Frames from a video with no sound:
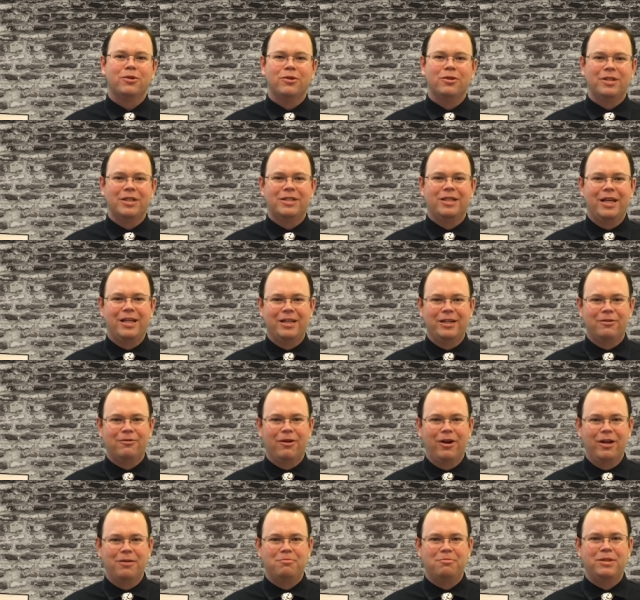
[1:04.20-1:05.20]
and the Daily
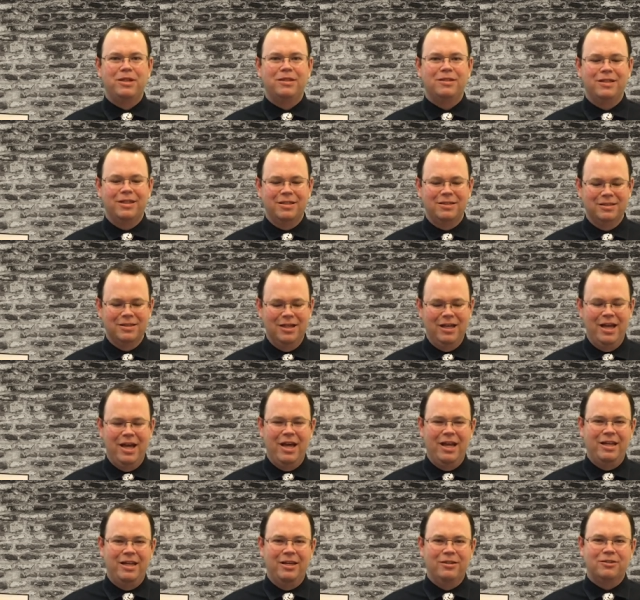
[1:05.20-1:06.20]
Grind buildings.
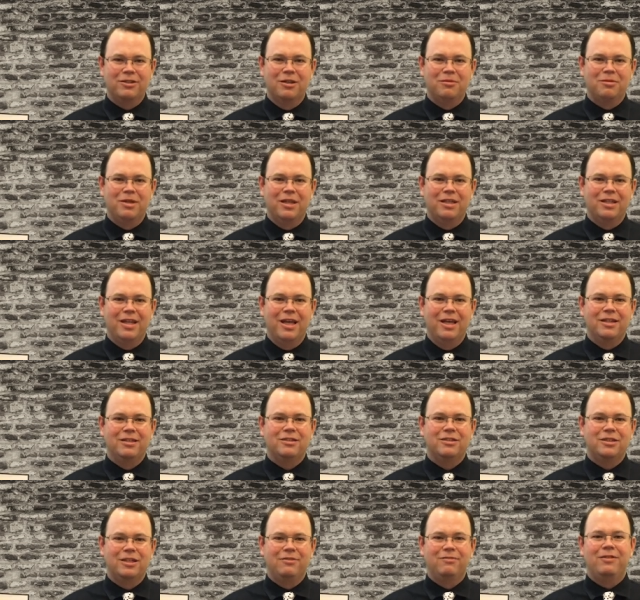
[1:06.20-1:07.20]
Now something that
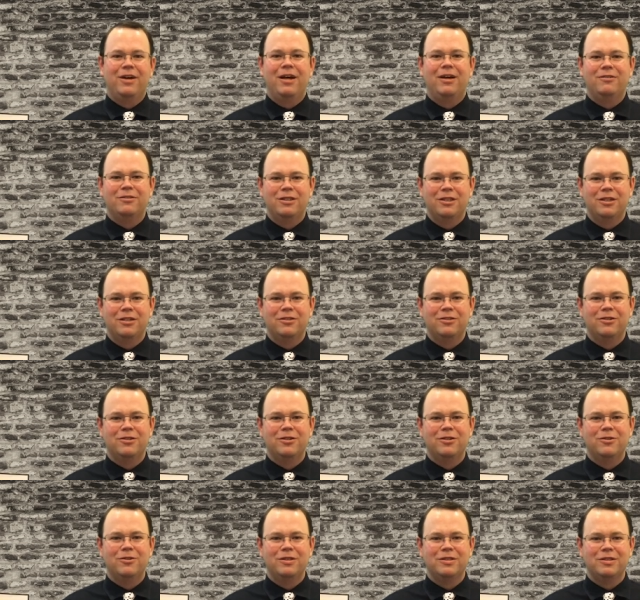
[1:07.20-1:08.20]
she found she can
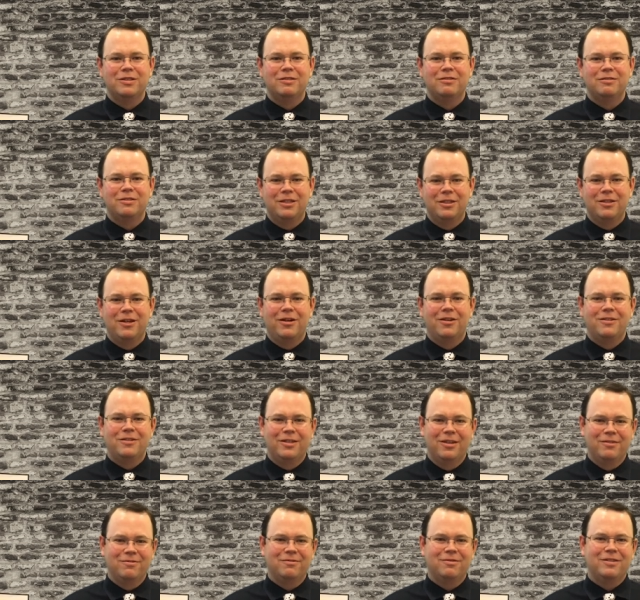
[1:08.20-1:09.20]
do is she taught
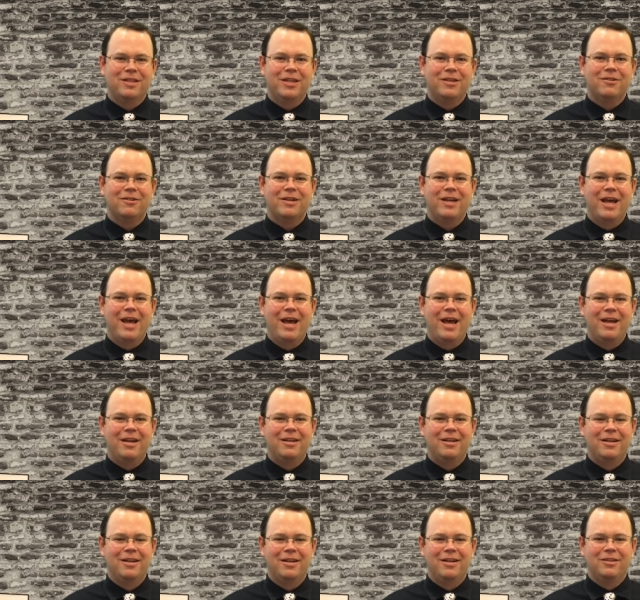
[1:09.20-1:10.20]
herself Tinkercad,
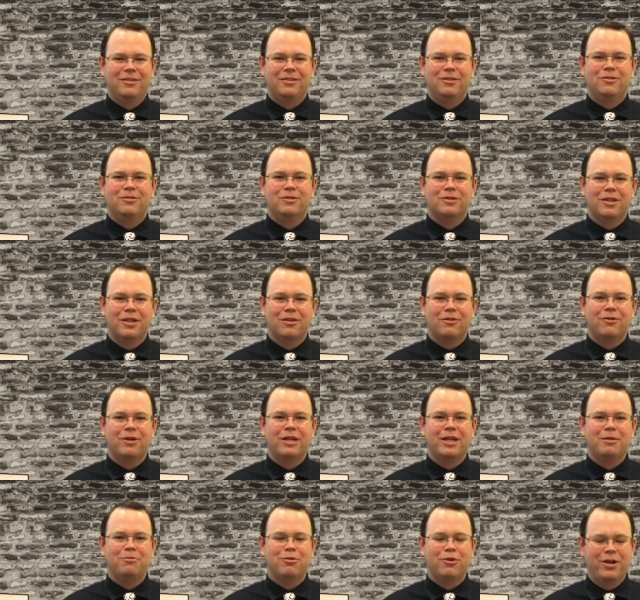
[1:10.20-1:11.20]
she used the
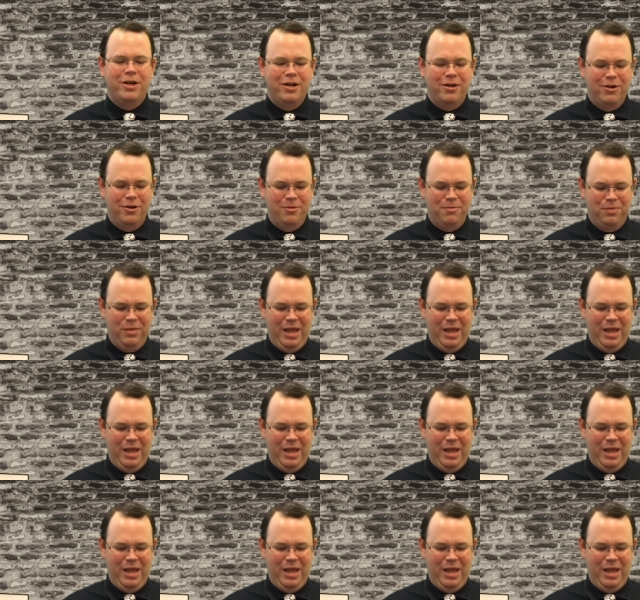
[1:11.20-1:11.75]
3D printer,